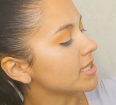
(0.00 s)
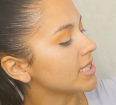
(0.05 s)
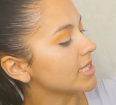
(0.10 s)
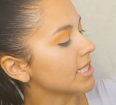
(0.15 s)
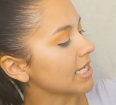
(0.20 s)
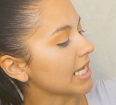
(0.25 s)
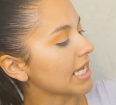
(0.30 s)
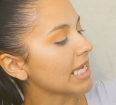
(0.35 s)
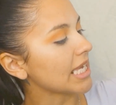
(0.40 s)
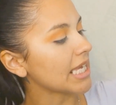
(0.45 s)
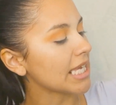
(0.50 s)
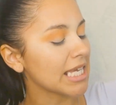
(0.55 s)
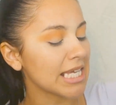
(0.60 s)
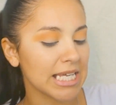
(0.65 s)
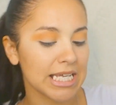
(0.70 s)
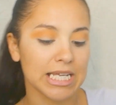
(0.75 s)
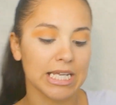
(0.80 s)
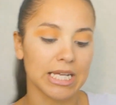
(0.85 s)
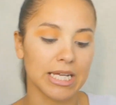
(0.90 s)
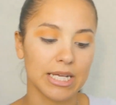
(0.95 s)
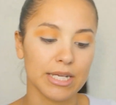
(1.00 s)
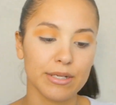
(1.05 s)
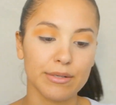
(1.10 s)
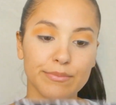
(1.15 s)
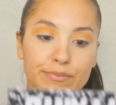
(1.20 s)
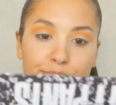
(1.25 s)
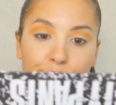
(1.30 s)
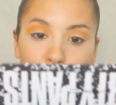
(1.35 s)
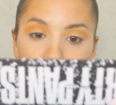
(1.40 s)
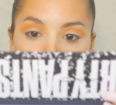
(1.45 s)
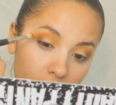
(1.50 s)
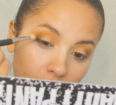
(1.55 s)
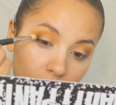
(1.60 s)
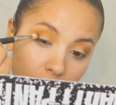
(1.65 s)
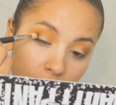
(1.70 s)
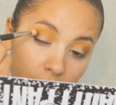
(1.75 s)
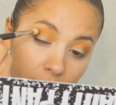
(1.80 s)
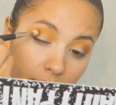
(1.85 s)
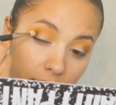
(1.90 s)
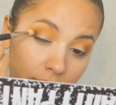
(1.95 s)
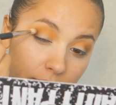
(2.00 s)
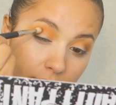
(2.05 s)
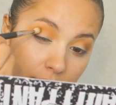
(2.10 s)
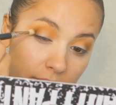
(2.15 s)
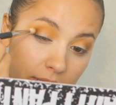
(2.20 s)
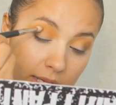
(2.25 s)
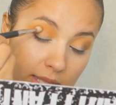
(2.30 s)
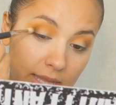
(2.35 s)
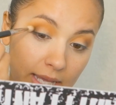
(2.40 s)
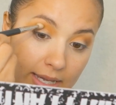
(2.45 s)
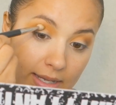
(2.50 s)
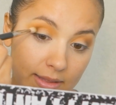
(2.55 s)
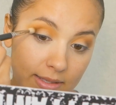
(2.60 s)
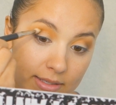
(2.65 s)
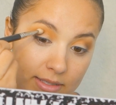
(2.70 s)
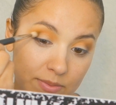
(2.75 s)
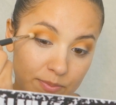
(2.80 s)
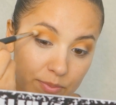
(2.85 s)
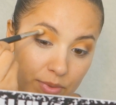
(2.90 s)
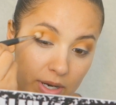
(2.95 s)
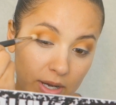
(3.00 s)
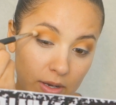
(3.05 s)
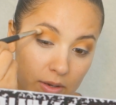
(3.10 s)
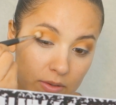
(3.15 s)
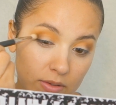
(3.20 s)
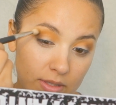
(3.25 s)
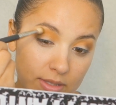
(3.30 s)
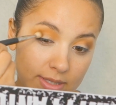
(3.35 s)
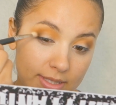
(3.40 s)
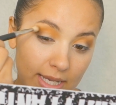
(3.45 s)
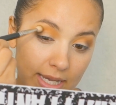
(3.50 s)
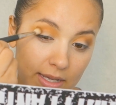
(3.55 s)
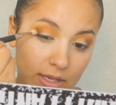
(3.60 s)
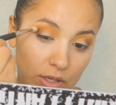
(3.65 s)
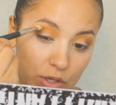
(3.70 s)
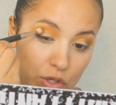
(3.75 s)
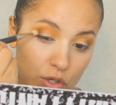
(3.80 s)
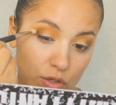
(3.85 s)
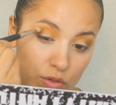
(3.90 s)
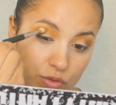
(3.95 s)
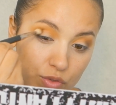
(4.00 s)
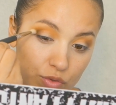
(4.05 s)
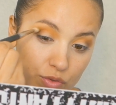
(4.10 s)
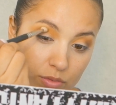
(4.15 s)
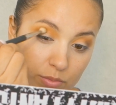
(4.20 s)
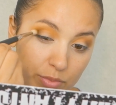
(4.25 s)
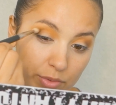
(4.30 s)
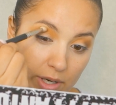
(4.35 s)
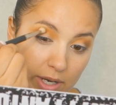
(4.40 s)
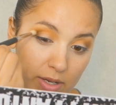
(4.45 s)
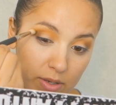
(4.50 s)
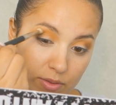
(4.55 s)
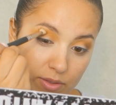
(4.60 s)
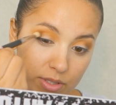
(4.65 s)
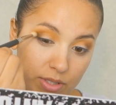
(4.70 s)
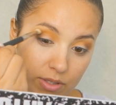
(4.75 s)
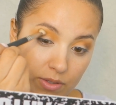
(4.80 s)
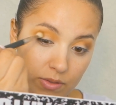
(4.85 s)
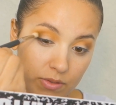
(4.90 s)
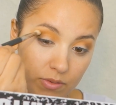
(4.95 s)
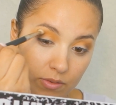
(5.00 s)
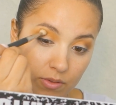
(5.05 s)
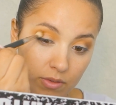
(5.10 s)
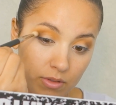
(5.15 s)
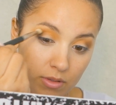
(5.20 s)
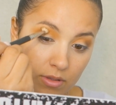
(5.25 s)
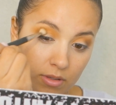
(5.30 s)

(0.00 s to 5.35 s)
Damn. I really like this brown. It's like a neutral brown too,